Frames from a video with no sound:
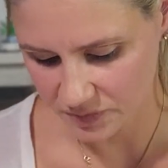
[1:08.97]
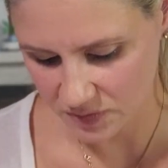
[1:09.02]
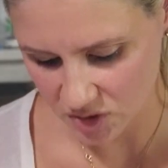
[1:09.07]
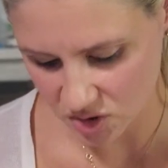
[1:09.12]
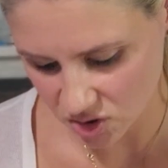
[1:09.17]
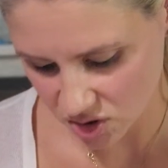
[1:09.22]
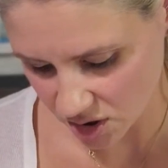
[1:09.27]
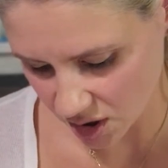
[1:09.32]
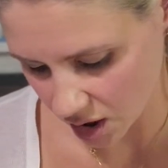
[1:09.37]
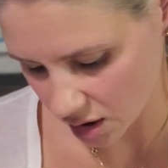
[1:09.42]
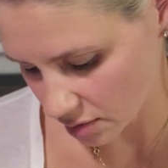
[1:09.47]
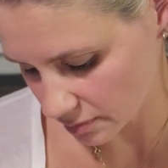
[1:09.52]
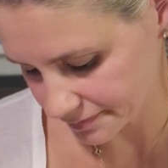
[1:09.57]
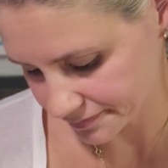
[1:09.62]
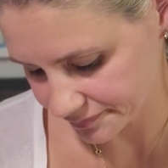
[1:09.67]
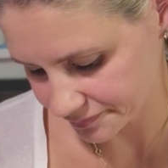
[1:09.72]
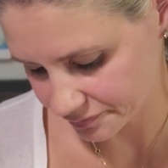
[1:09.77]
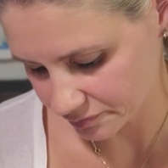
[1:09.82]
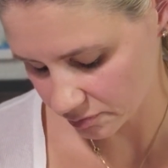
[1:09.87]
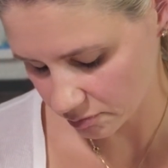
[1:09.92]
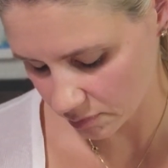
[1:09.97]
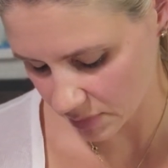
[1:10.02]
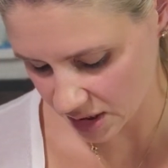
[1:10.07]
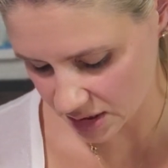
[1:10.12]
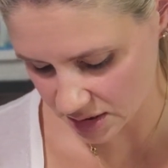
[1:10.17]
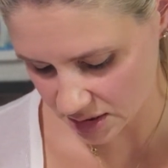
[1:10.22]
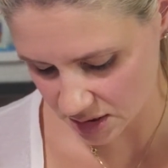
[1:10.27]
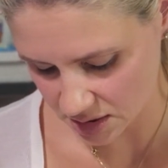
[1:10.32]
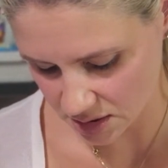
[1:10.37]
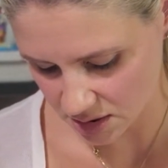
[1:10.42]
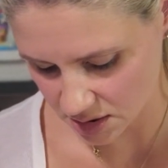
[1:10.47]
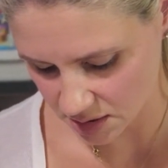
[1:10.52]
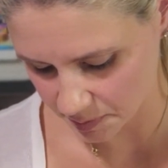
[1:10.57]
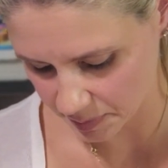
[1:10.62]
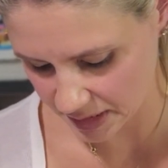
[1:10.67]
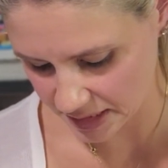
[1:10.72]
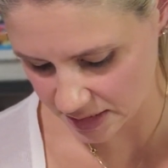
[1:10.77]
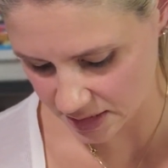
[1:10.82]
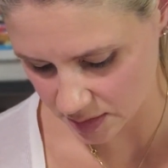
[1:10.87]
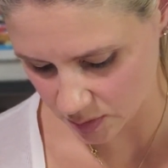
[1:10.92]
So it made sense to
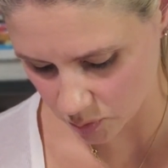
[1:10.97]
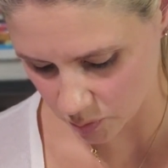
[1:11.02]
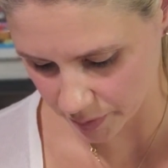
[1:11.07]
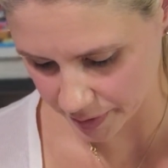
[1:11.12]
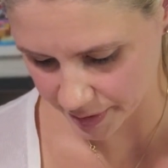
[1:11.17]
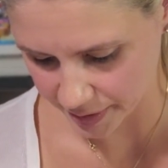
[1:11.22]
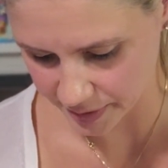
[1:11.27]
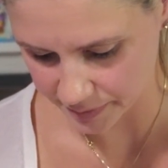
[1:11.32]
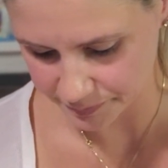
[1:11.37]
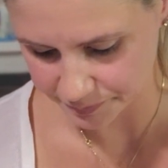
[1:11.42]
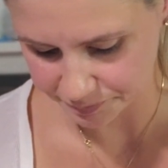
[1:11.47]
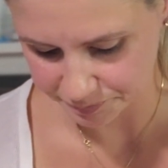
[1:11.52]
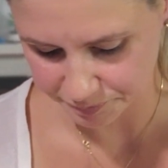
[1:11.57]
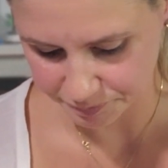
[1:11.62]
place an order.